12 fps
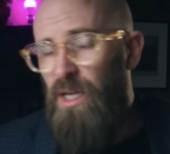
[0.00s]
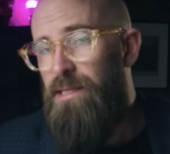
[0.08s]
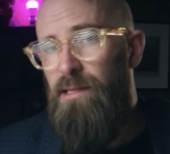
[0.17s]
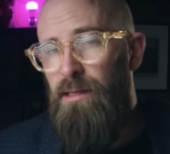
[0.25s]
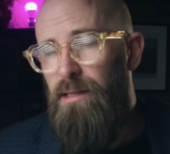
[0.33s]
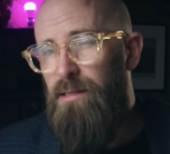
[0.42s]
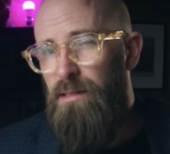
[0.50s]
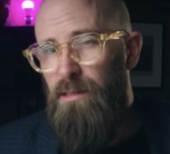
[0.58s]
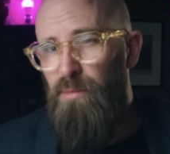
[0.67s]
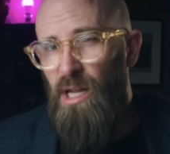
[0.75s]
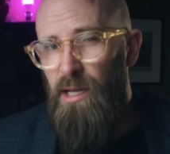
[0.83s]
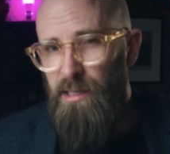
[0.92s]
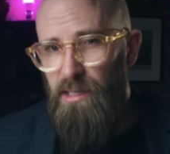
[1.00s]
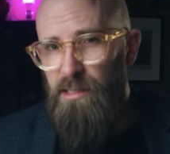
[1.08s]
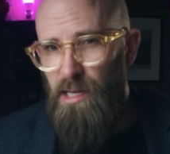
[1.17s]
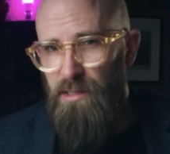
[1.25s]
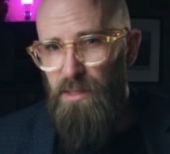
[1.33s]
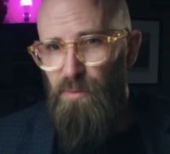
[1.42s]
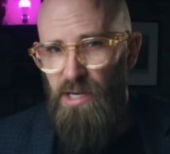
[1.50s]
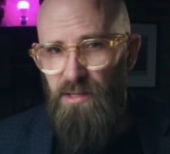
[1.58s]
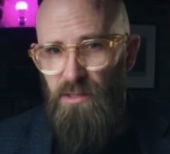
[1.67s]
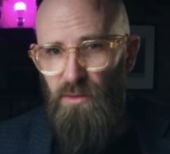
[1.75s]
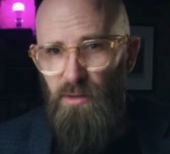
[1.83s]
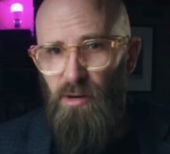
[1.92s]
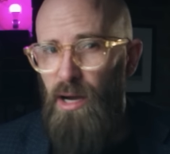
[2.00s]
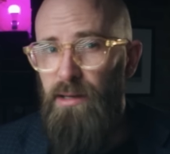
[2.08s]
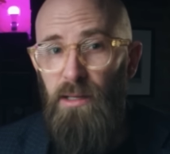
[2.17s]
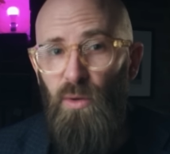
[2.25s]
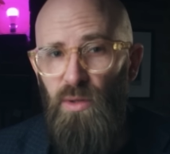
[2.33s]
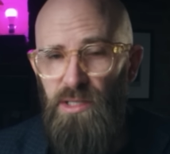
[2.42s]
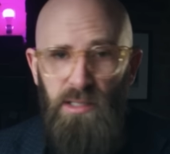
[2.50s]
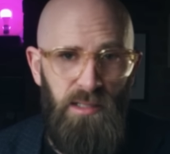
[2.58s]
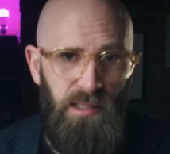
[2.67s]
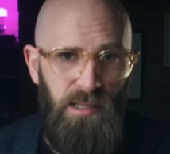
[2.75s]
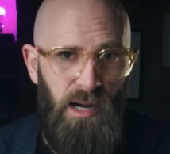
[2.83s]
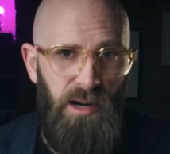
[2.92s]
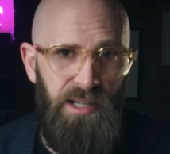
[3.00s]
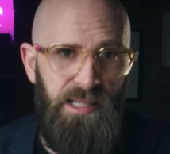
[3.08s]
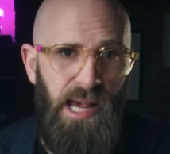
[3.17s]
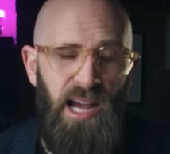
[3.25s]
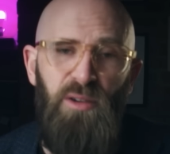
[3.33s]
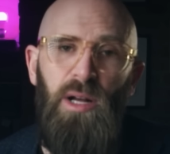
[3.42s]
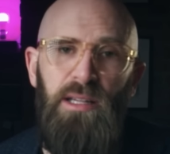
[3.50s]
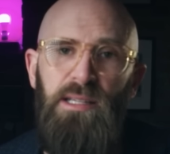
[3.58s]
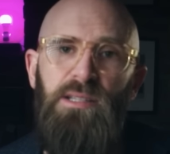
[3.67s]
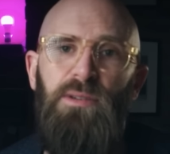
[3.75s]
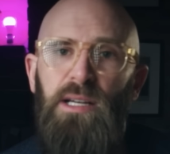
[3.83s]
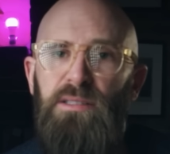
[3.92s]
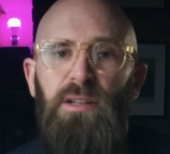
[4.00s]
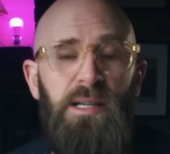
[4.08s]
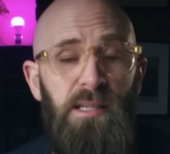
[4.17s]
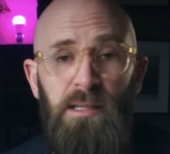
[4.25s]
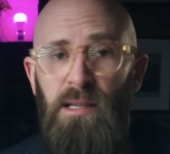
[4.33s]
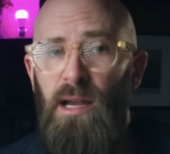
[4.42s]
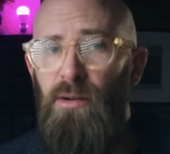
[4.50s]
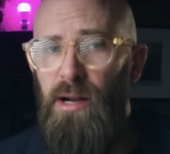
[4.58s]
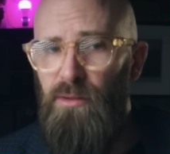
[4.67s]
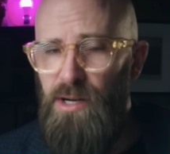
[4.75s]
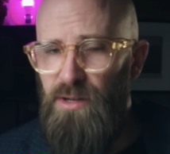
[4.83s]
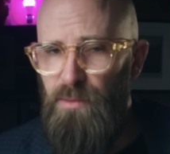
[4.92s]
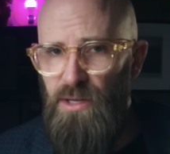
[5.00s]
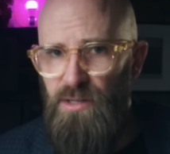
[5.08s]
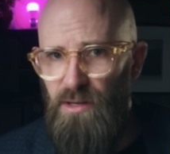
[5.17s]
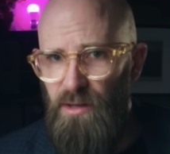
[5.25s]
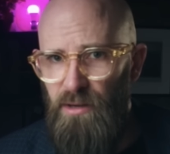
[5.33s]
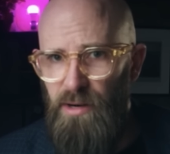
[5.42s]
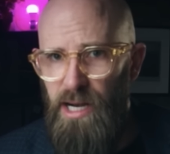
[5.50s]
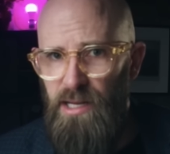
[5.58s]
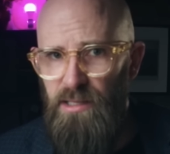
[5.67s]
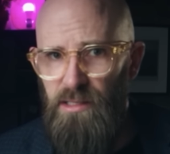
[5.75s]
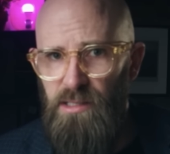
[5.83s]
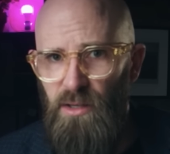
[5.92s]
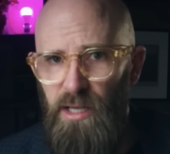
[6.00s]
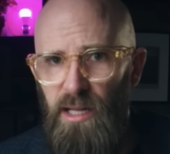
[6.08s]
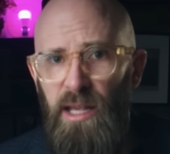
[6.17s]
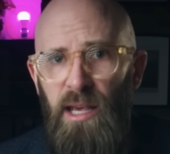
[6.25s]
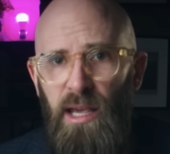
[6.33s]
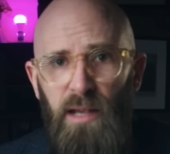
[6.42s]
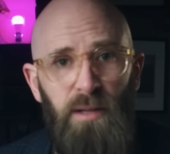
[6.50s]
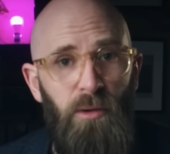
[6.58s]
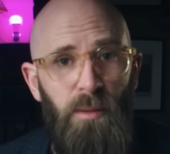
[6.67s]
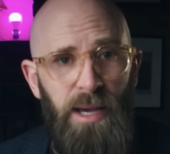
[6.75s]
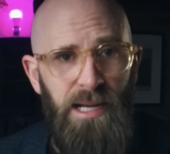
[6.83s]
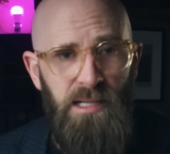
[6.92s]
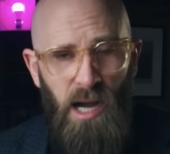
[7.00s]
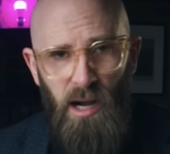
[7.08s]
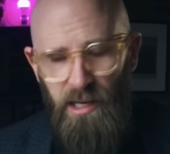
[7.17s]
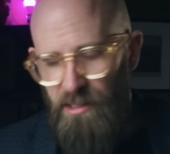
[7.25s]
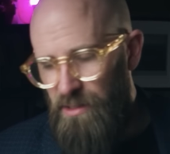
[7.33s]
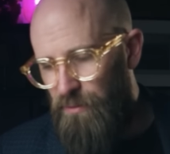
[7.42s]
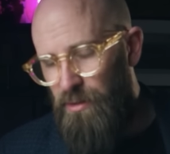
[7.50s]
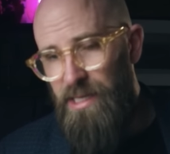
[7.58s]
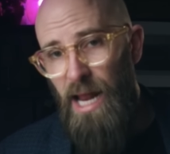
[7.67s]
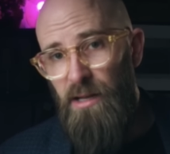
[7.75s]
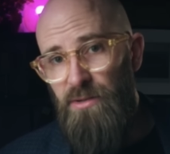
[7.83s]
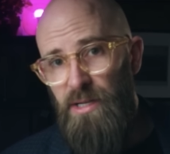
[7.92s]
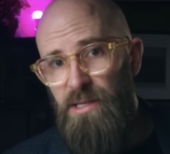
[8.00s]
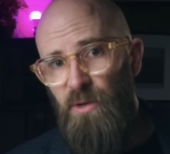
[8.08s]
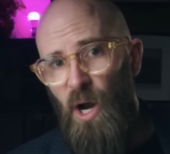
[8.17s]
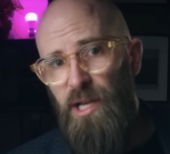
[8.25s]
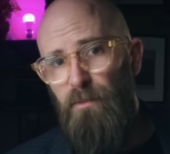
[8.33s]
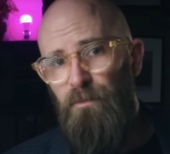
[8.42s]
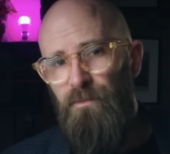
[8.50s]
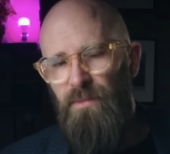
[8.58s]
Western nations applied intense pressure to Iran in order to deter an attack, while Israel threatened direct retribution on Iranian soil if they were made targets of a retaliatory strike.